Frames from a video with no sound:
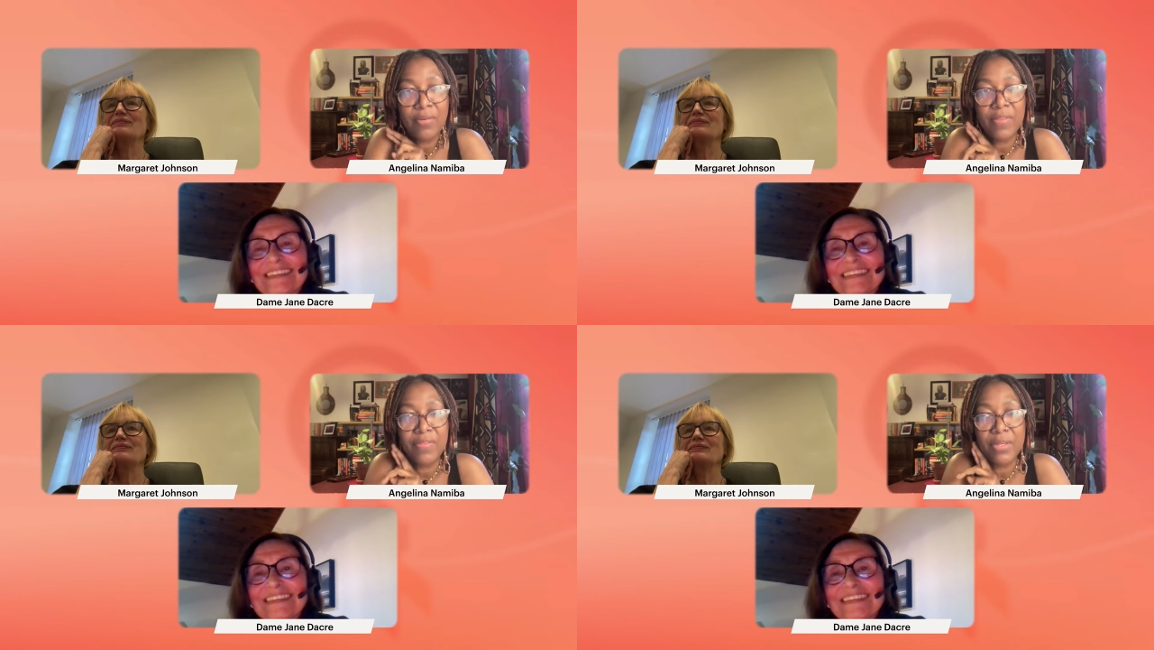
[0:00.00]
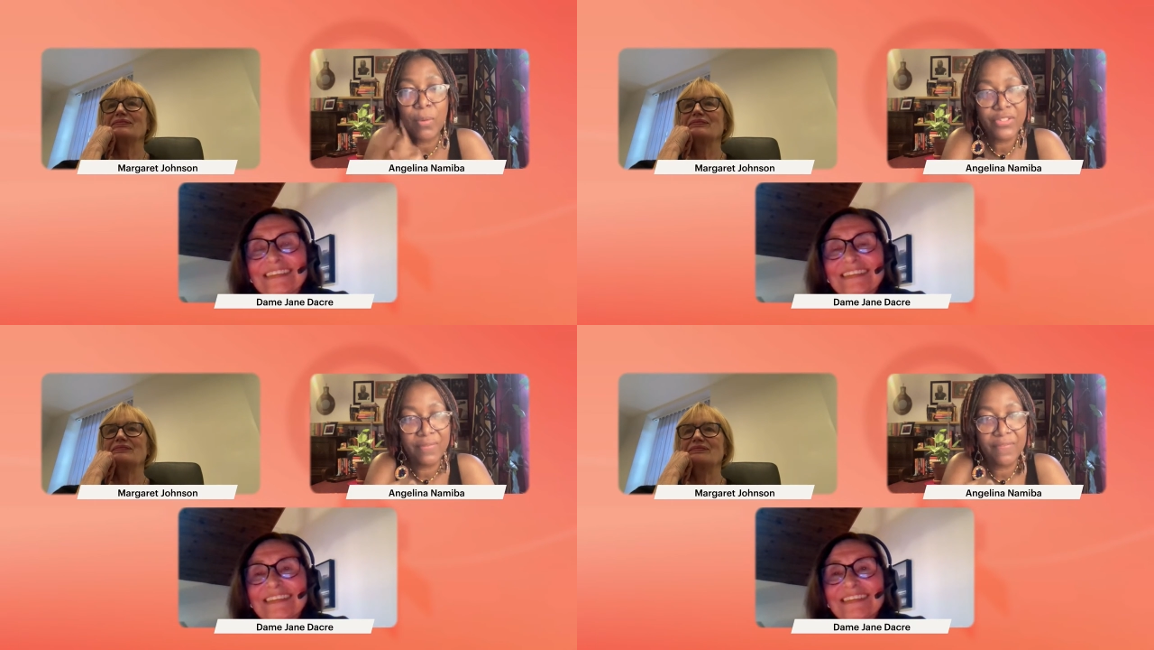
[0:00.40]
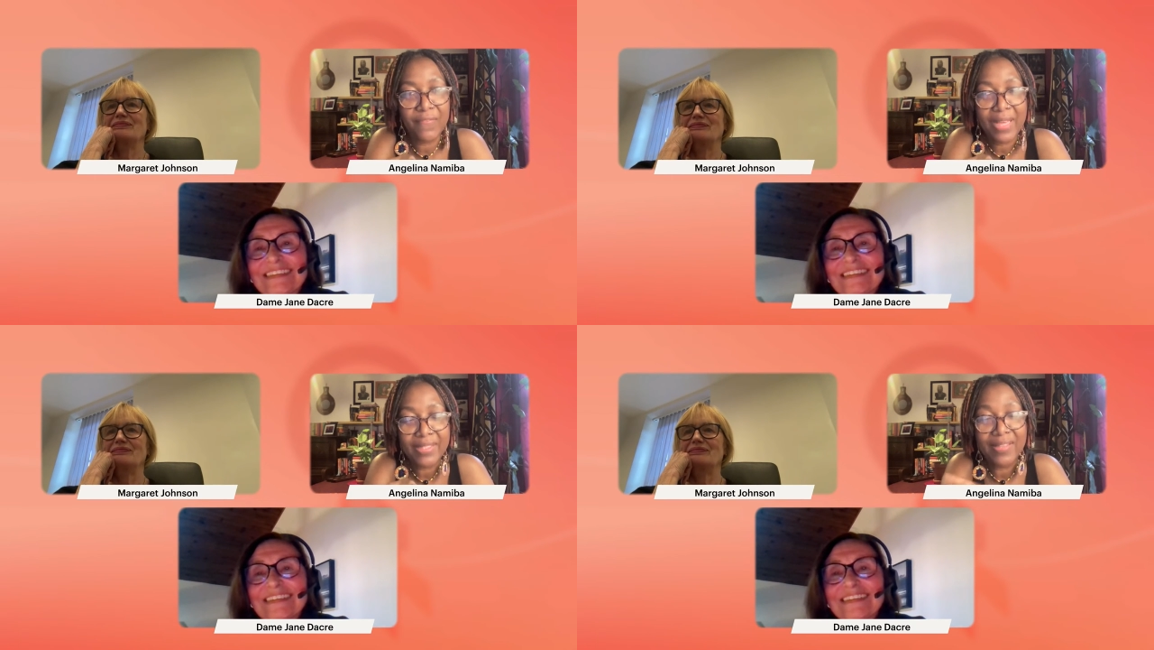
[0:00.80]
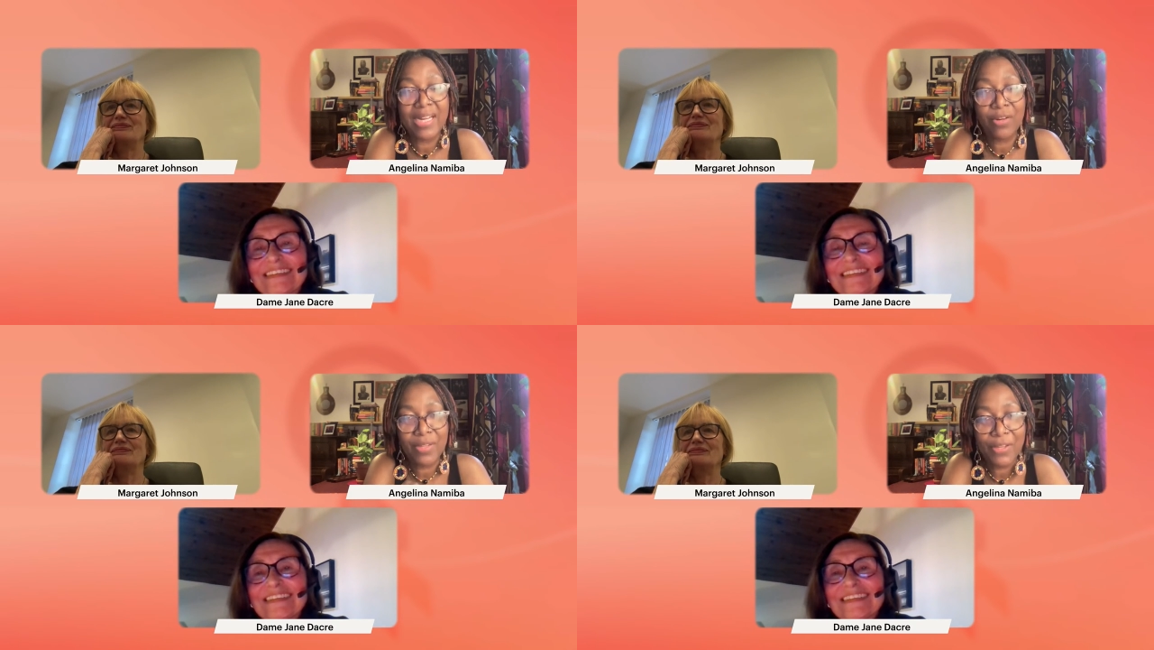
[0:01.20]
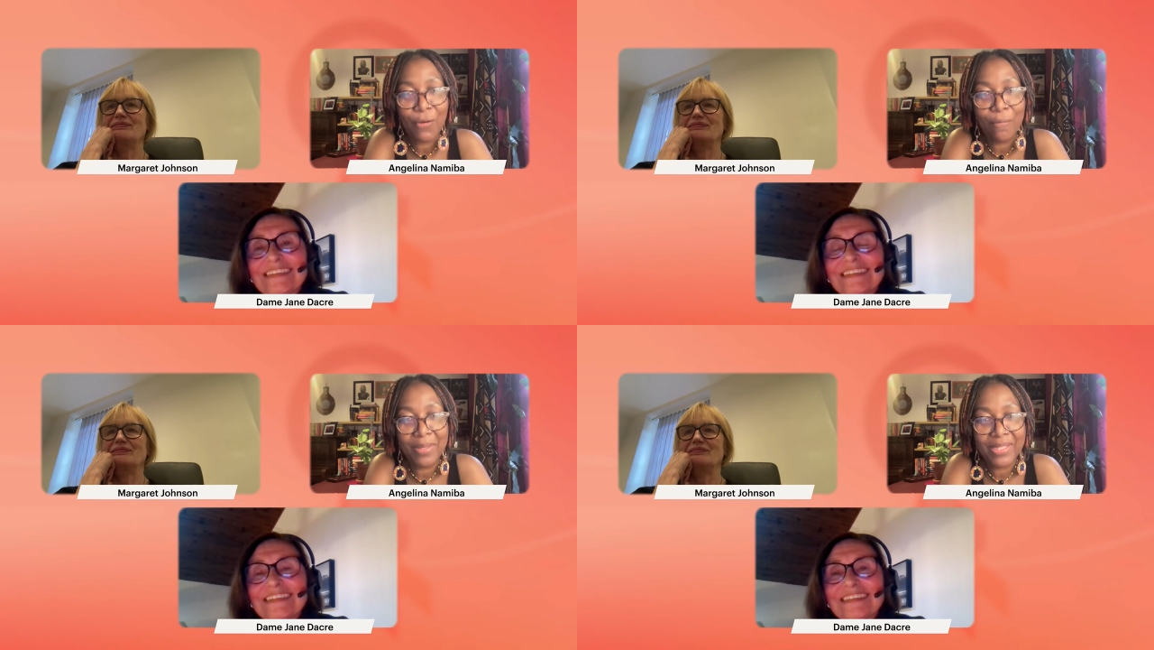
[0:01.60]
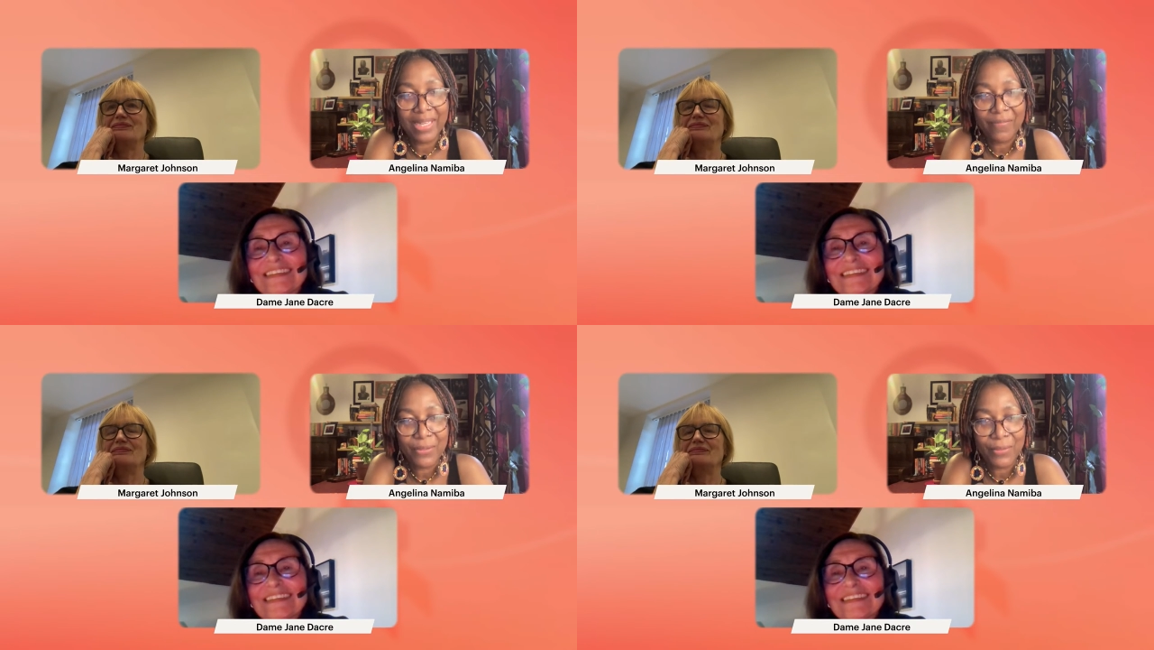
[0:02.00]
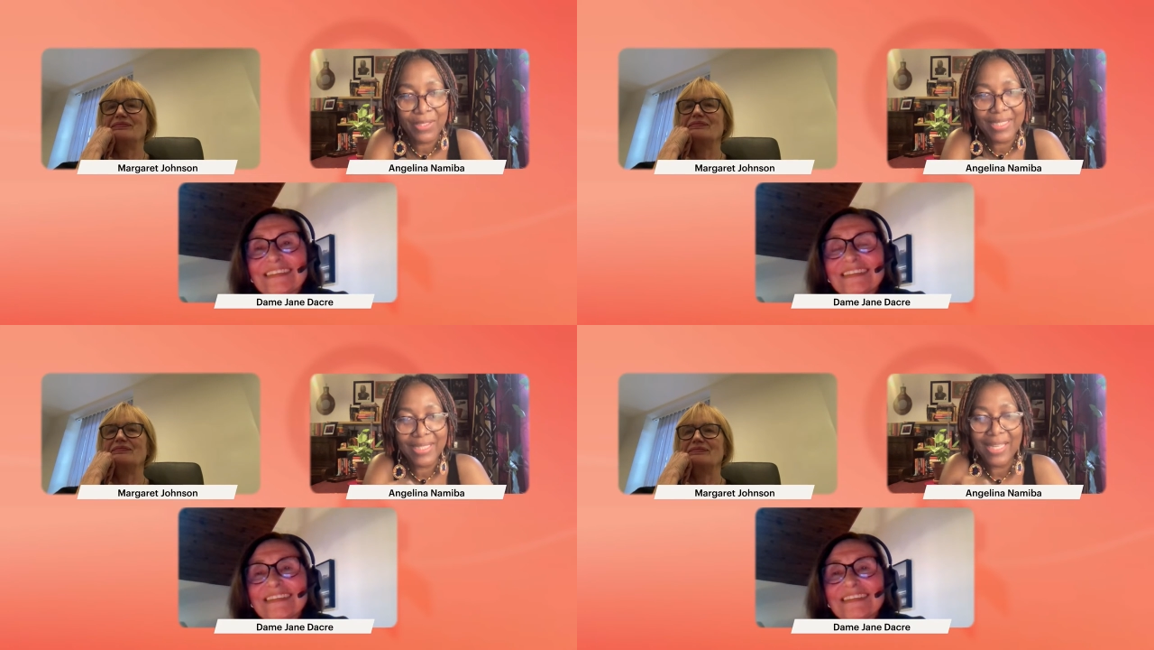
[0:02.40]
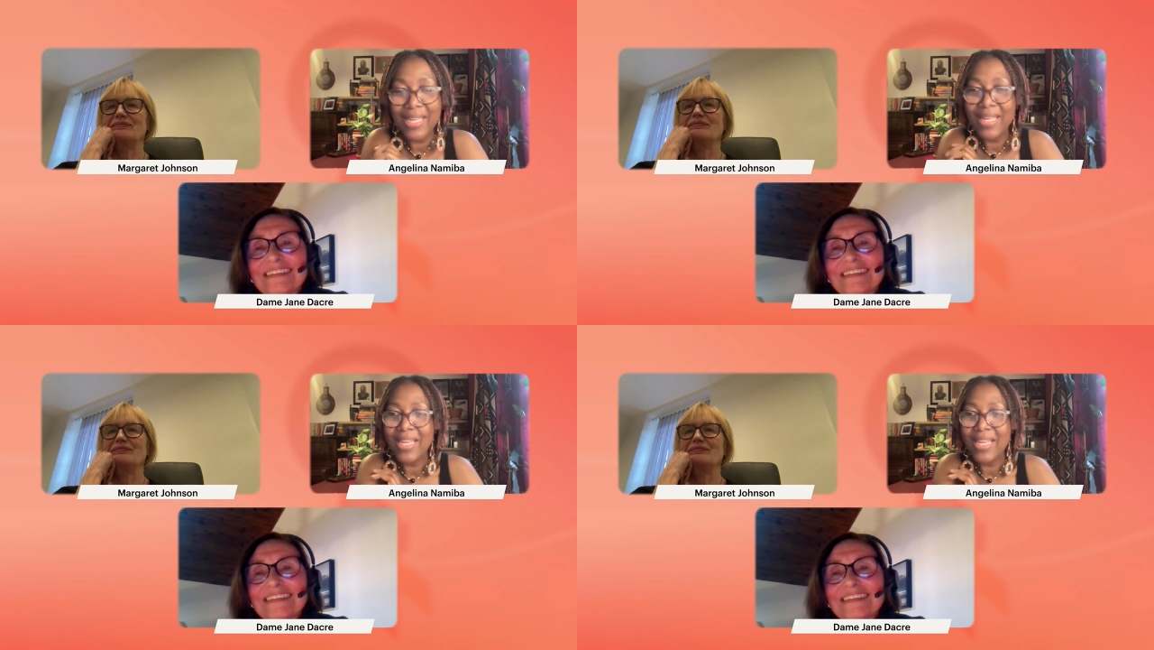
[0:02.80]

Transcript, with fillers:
Speaker 1: I'm going to read the question first, and then I'll read the comment afterwards.